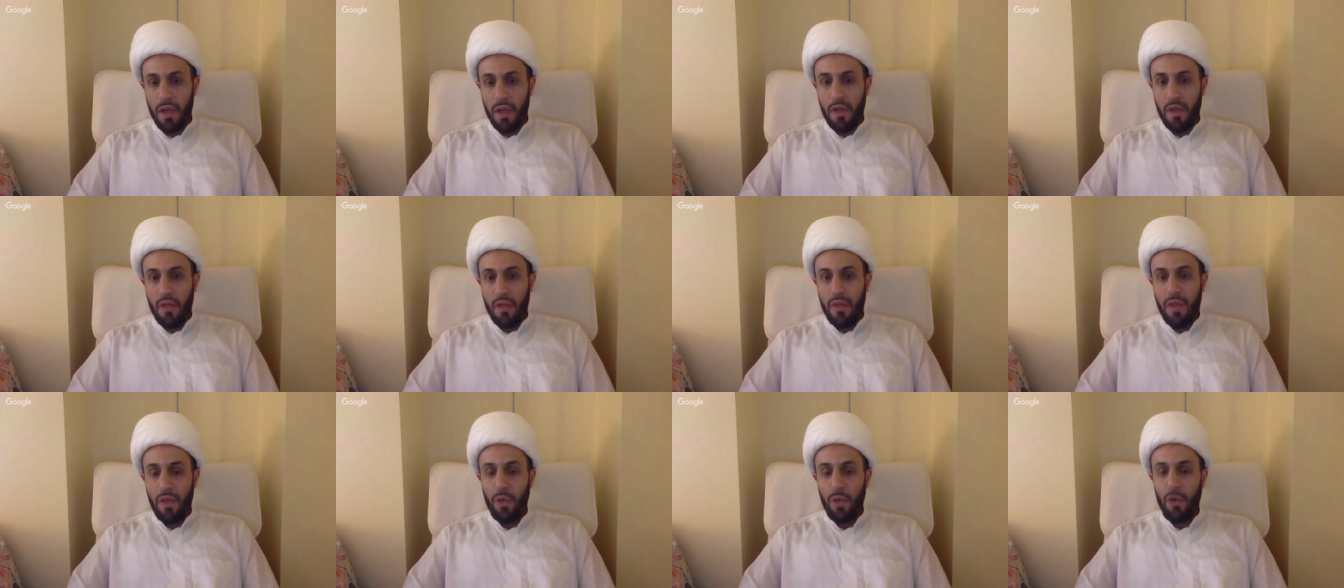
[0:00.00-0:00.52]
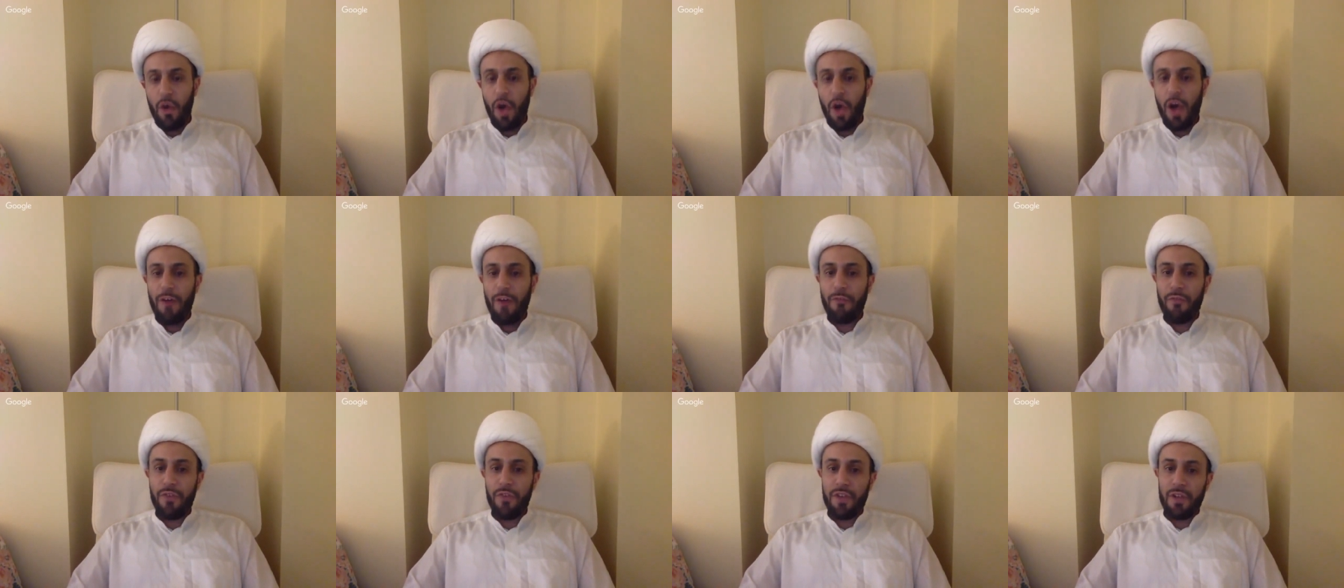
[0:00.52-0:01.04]
they would
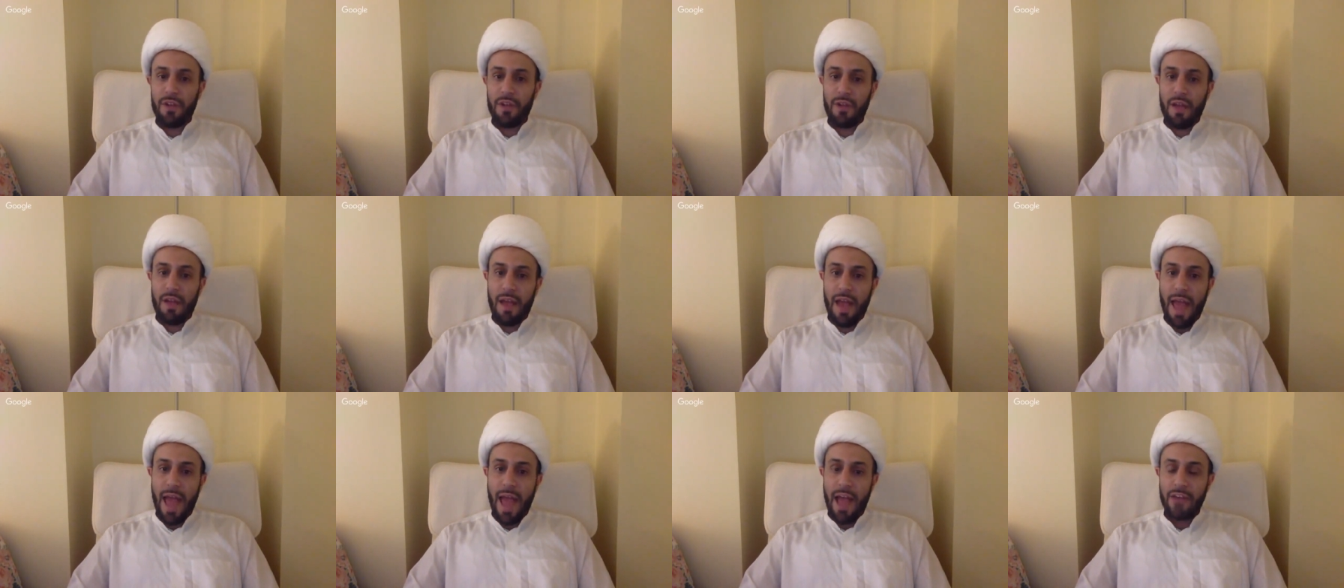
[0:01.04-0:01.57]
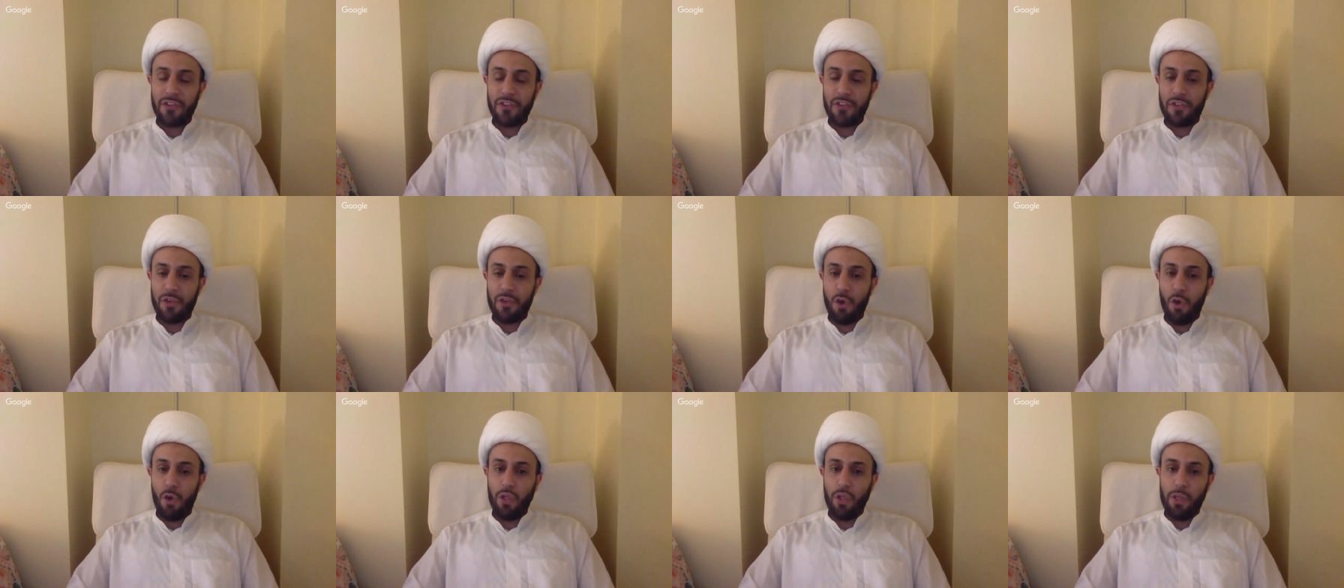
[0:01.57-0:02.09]
often ask
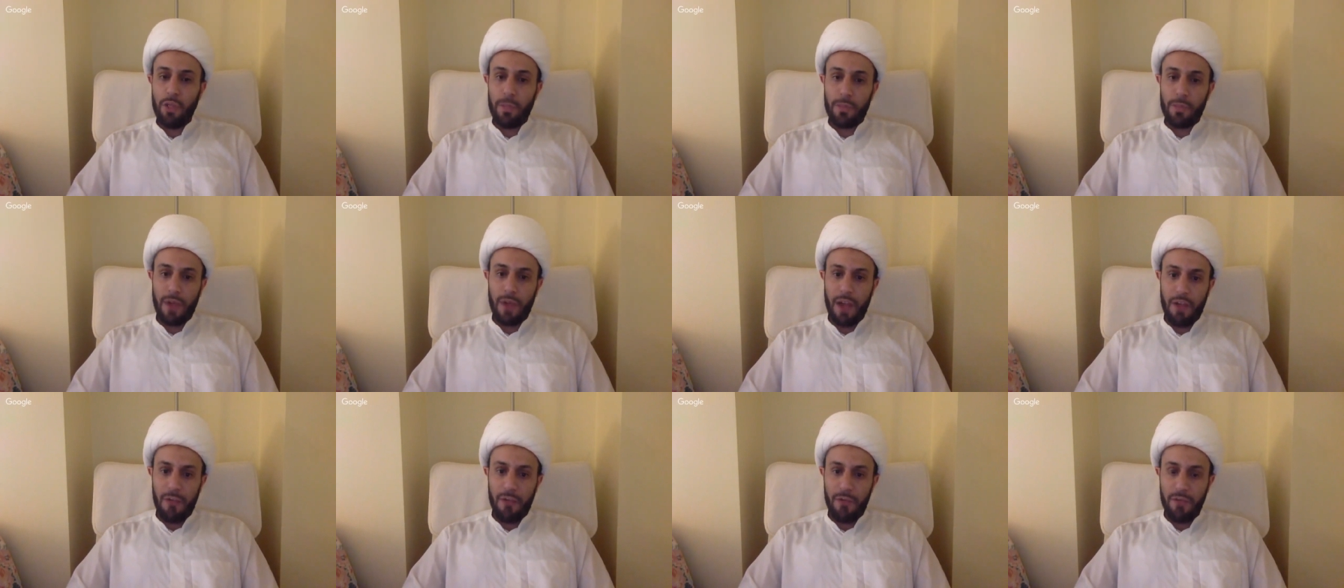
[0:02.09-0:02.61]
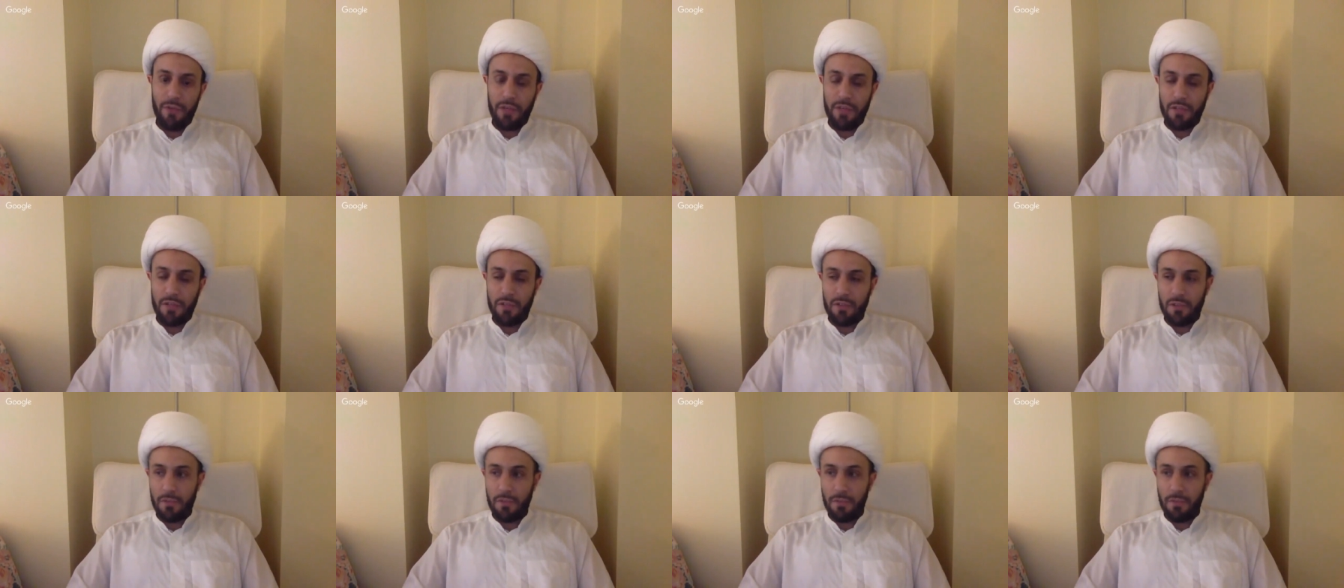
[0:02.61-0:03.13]
the Holy
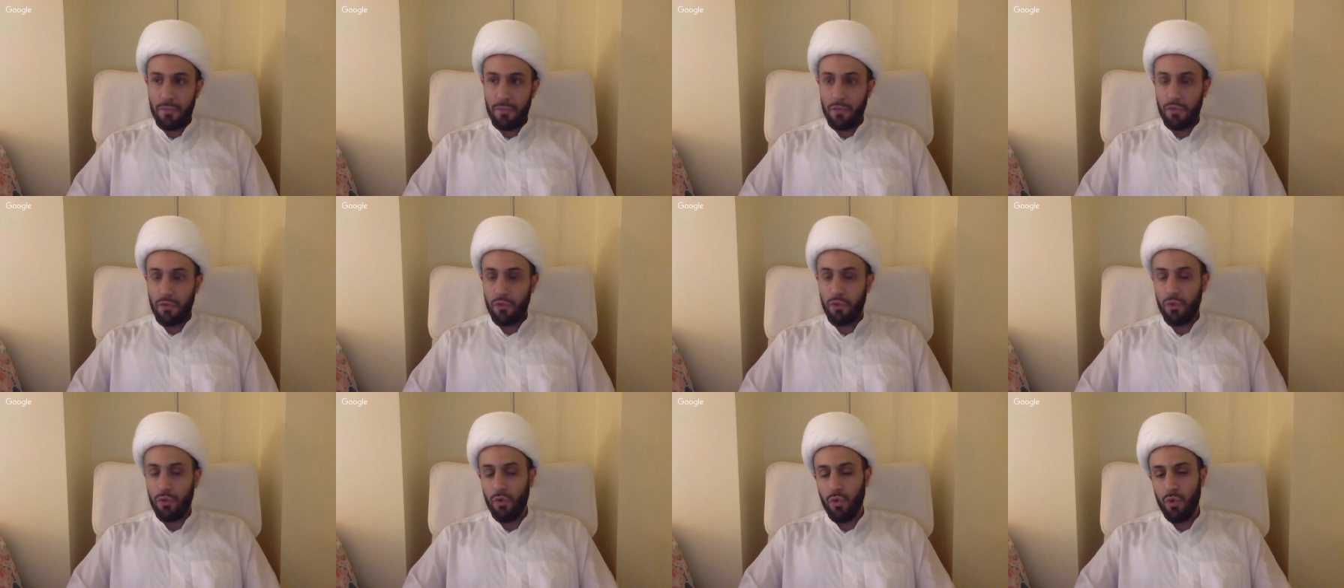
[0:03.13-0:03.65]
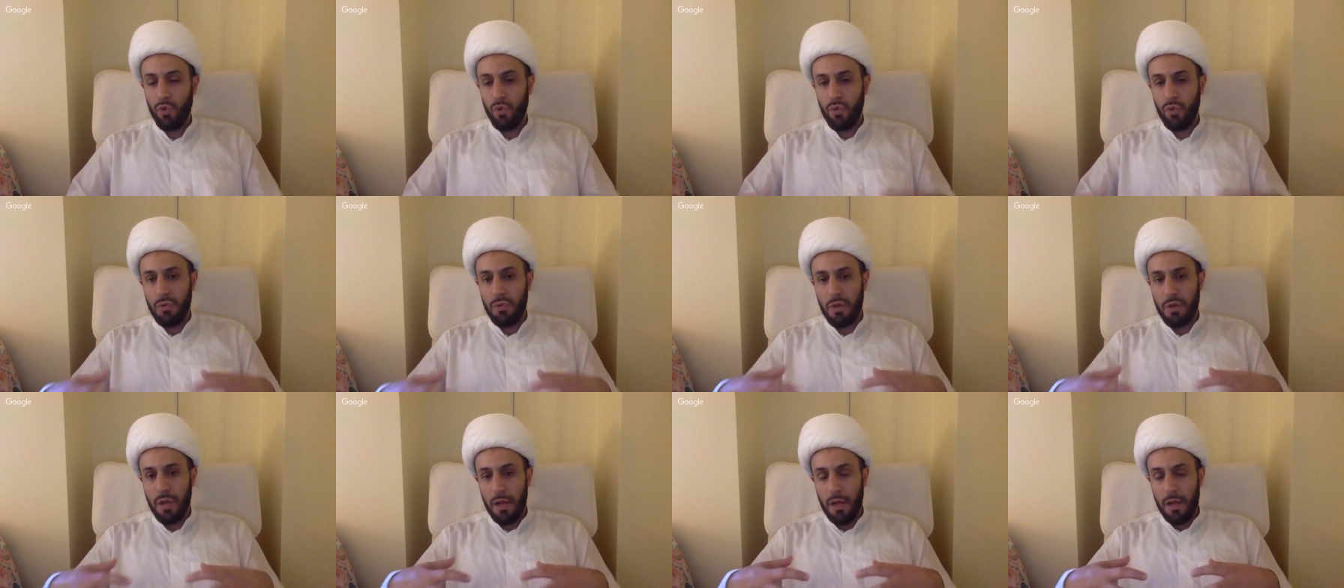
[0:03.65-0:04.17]
Prophet to